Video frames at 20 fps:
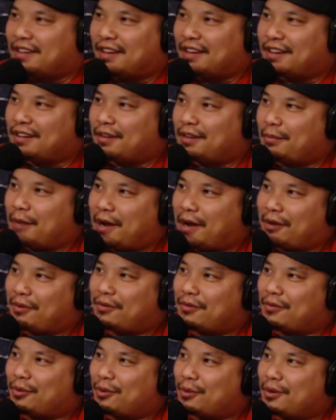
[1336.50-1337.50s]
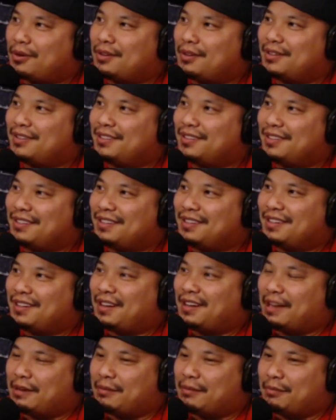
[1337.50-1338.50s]
not a power forward
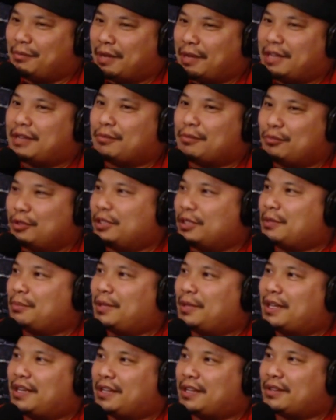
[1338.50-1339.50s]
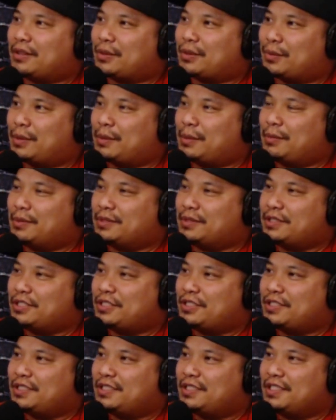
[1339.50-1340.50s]
and make him really play at the 3
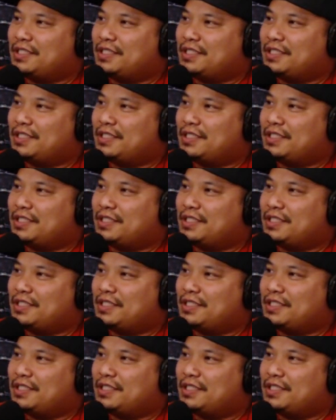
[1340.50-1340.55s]
position.